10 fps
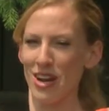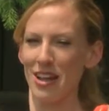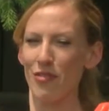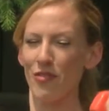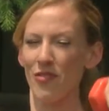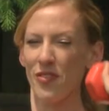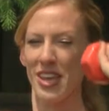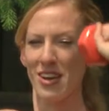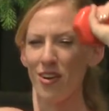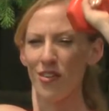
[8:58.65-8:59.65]
Now you
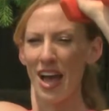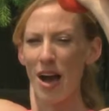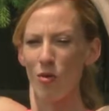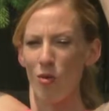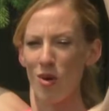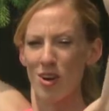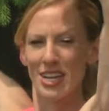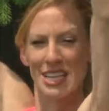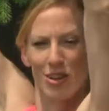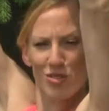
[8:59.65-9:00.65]
feel that
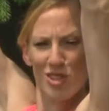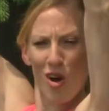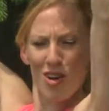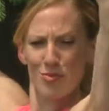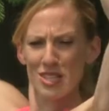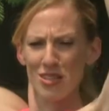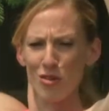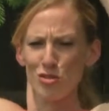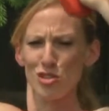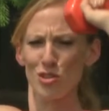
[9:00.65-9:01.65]
work in those arms and
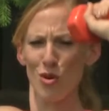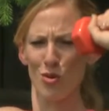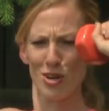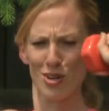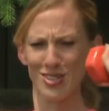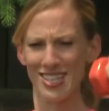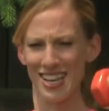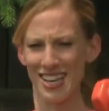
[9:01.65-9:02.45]
those shoulders.